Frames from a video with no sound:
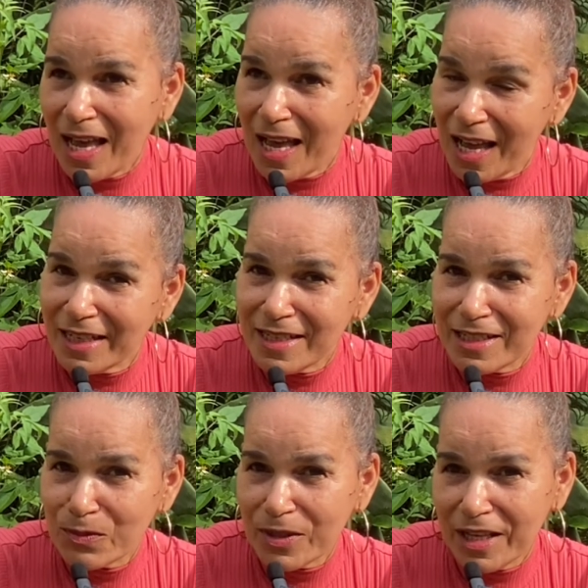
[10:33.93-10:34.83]
and
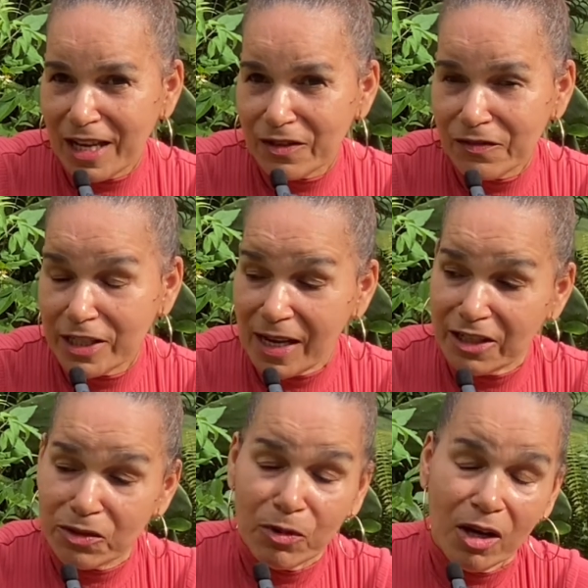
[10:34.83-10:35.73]
it will elevate, and
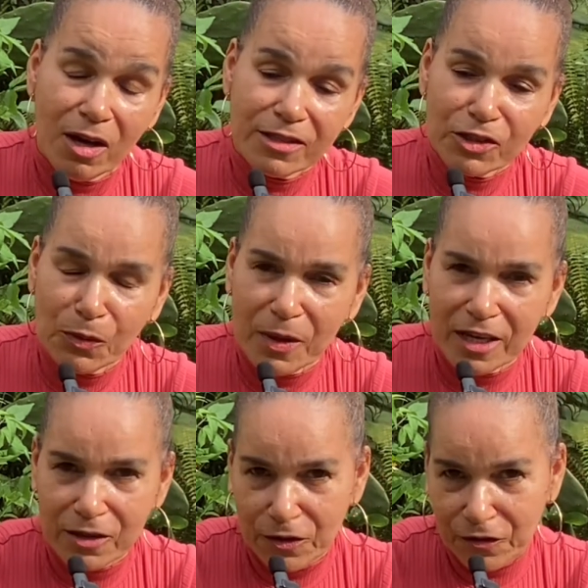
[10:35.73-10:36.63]
it will also
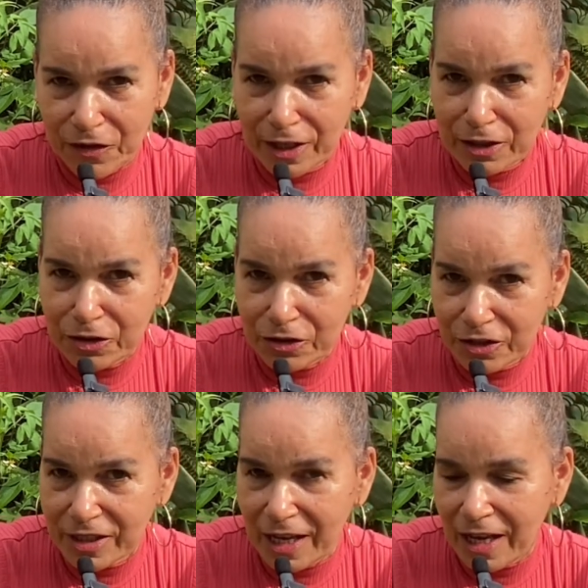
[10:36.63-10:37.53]
make you feel
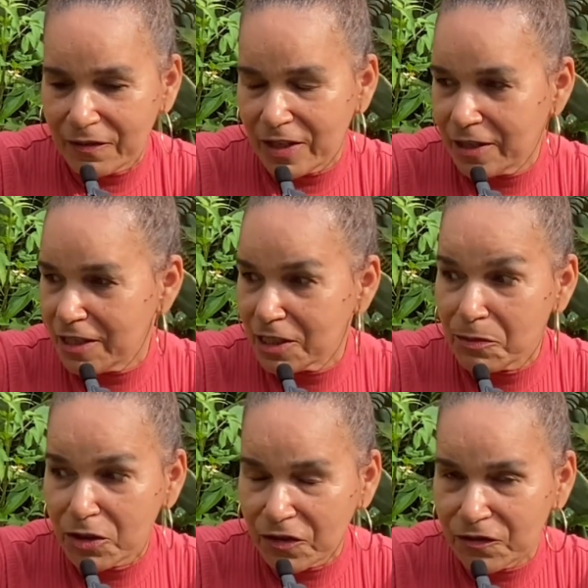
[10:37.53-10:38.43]
good having these
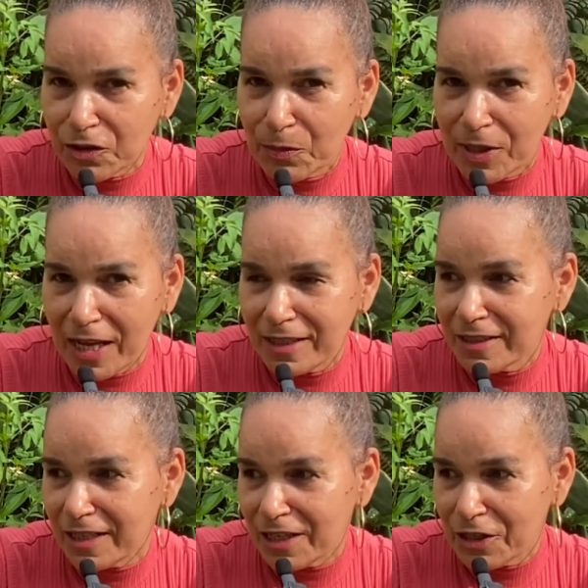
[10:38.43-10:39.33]
beautiful
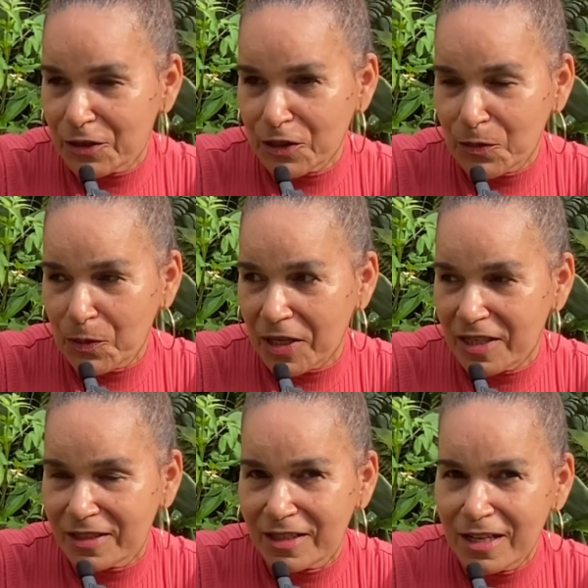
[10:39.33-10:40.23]
plants in your
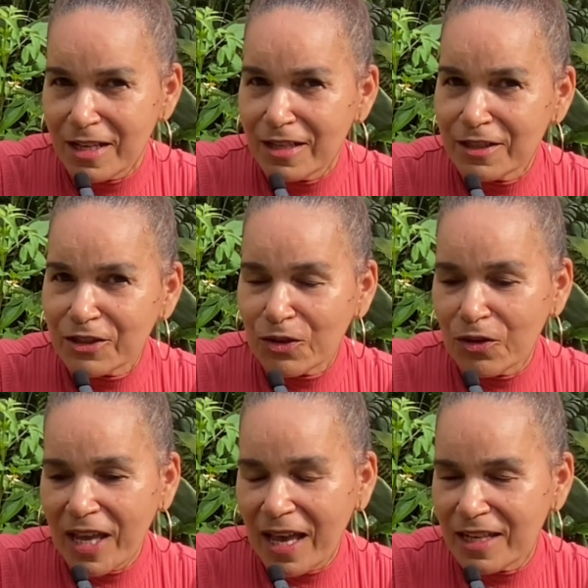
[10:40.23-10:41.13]
space.
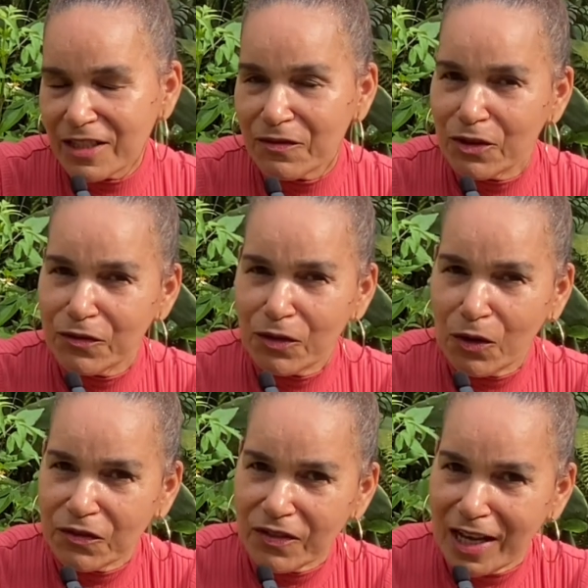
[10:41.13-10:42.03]
So guys, if you
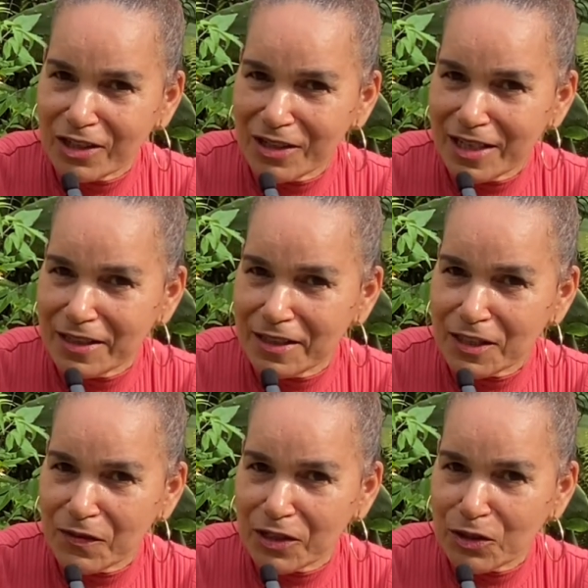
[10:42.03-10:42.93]
found value in
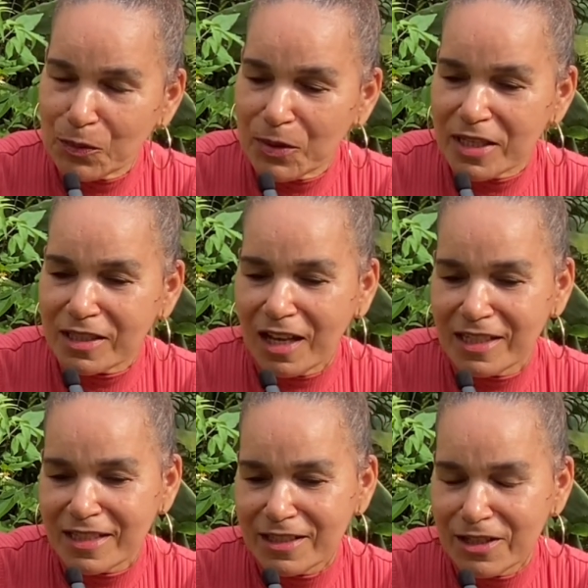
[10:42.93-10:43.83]
this video, please
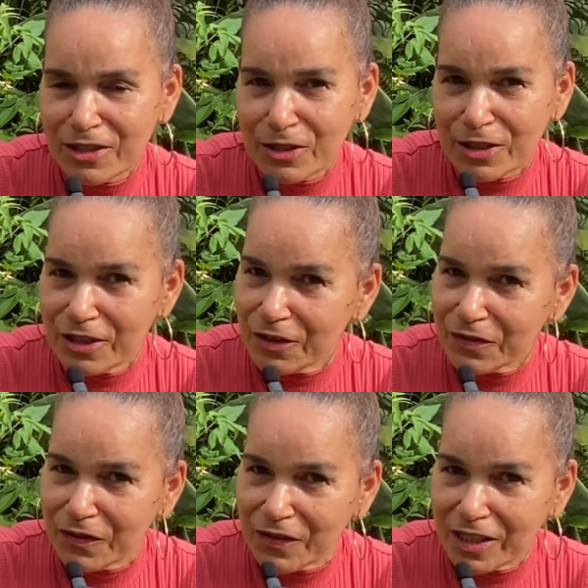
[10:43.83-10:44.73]
continue to love
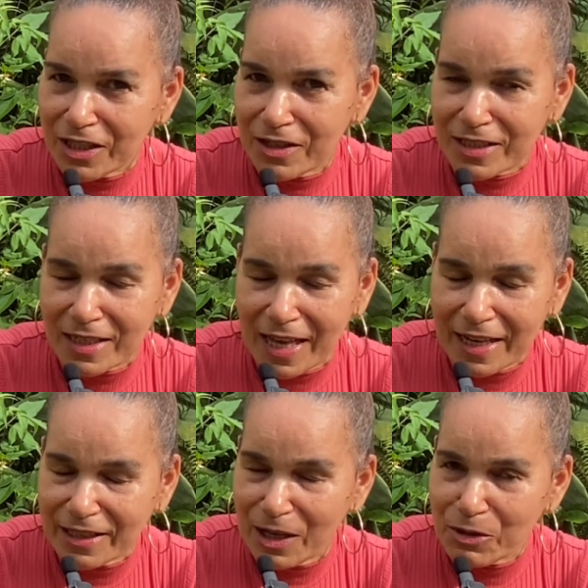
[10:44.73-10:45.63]
the videos,
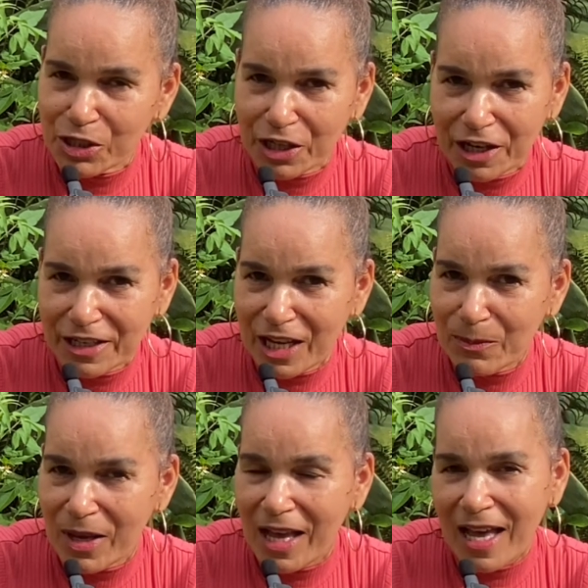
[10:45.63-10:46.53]
like them, share
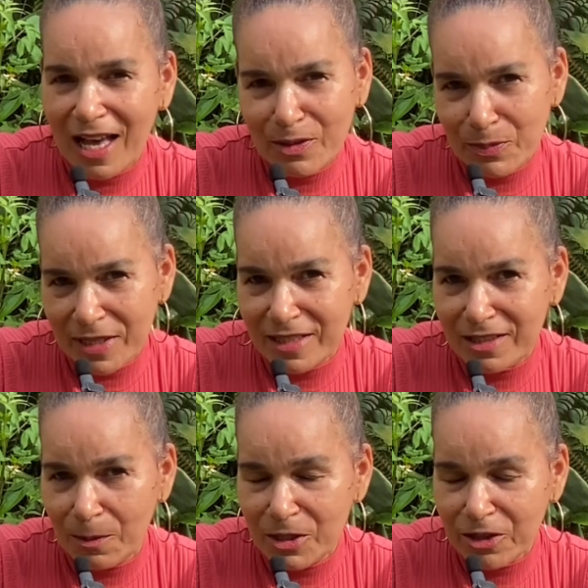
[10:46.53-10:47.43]
them, and please
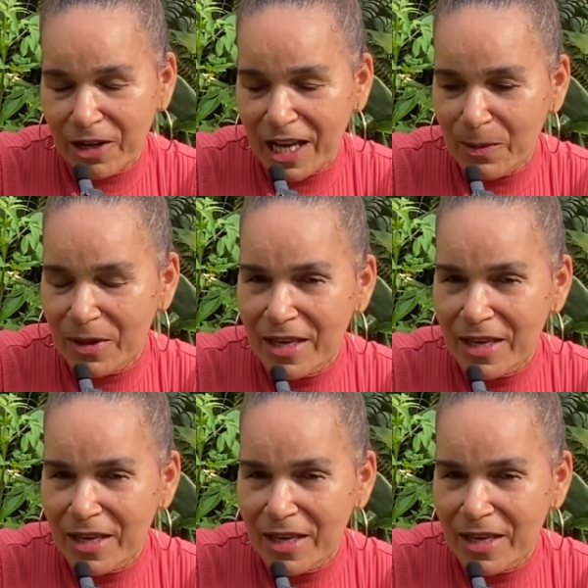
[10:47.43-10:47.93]
subscribe.